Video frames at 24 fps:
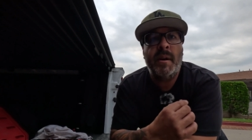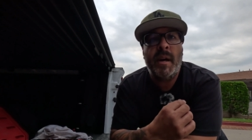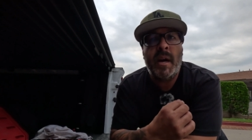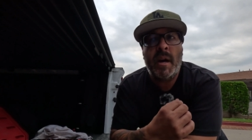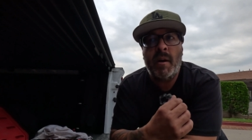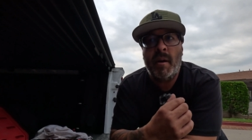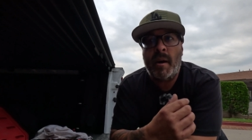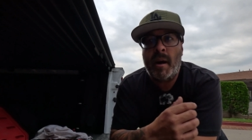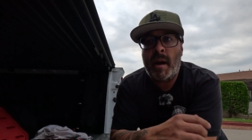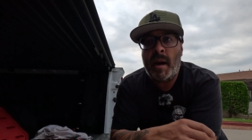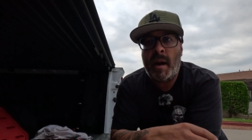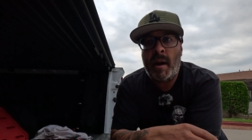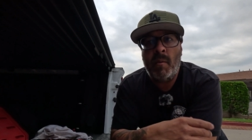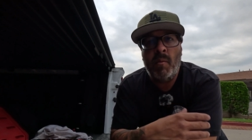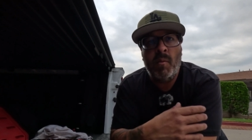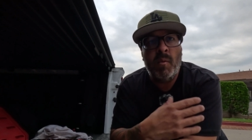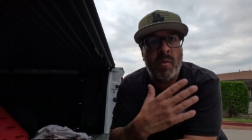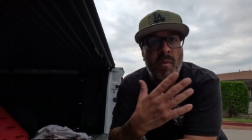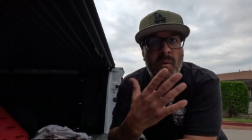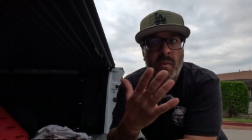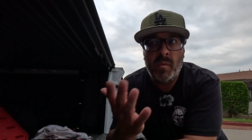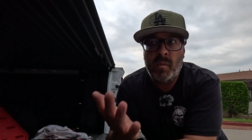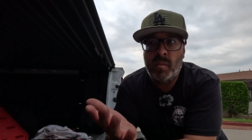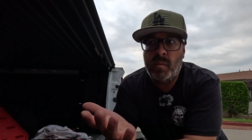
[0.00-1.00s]
I will
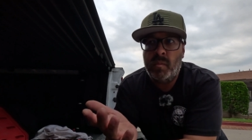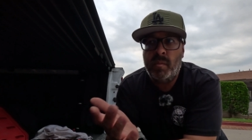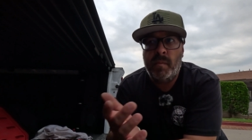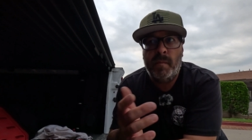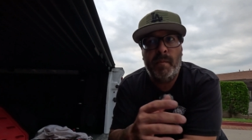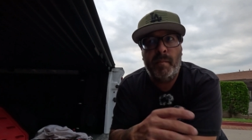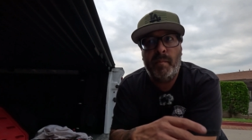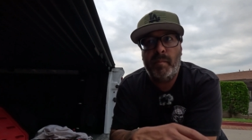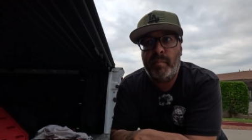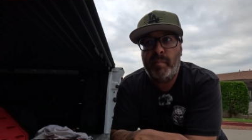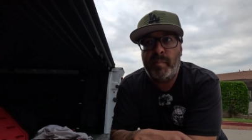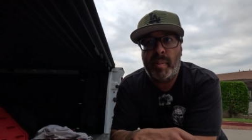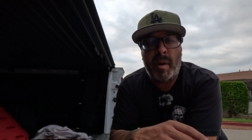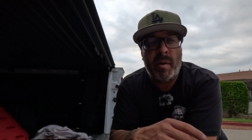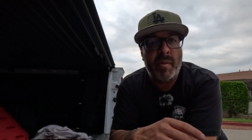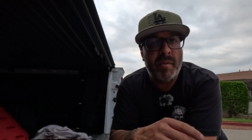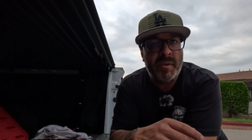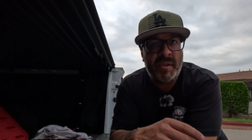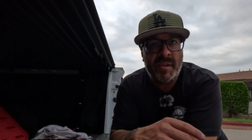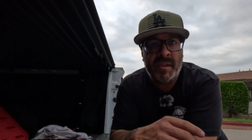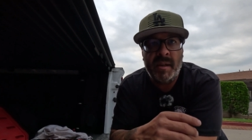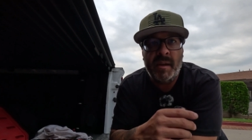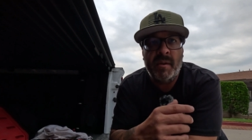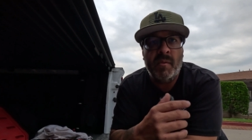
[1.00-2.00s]
post it,
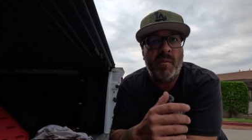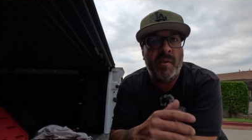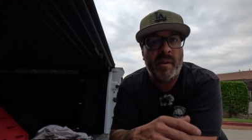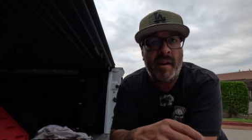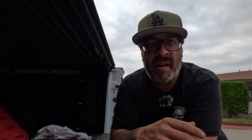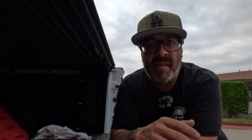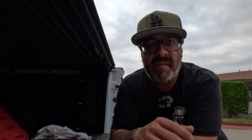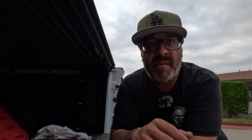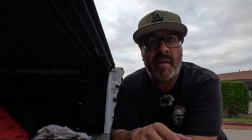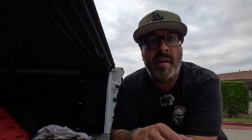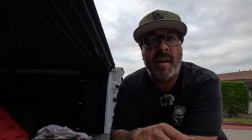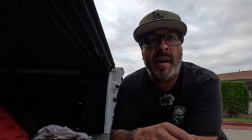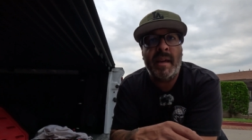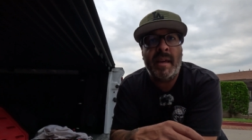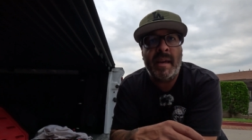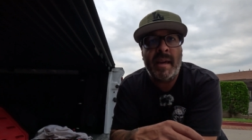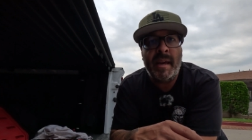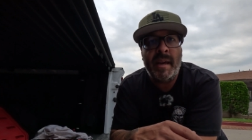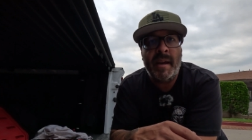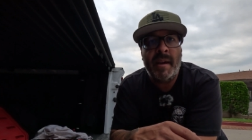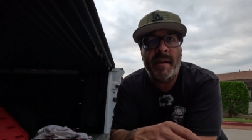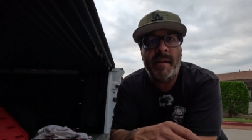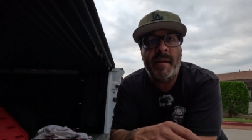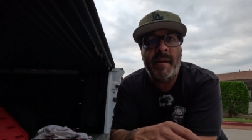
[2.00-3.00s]
whatever I can.
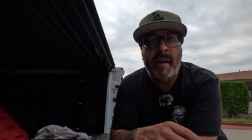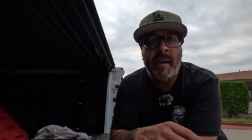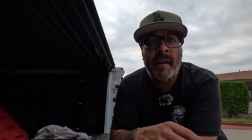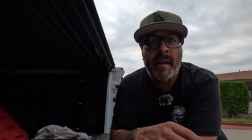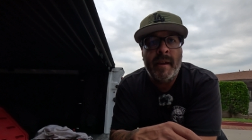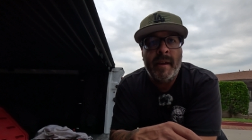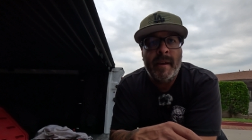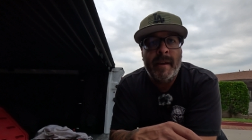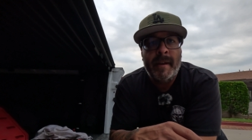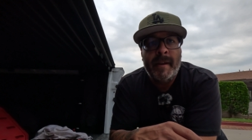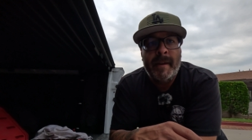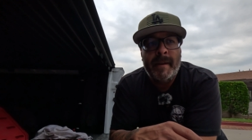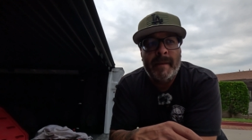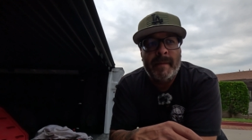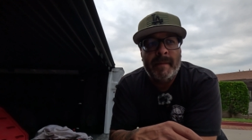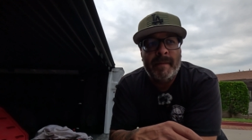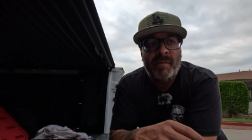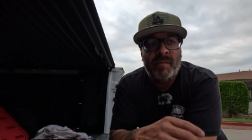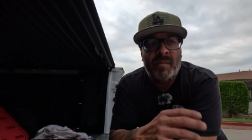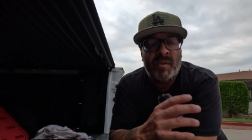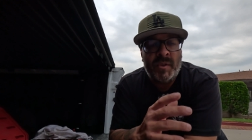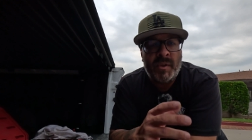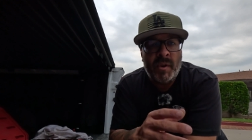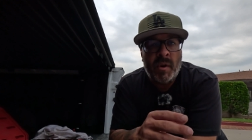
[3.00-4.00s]

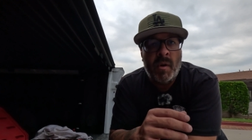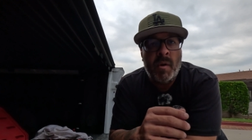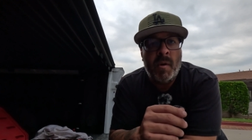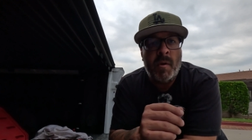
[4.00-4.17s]
So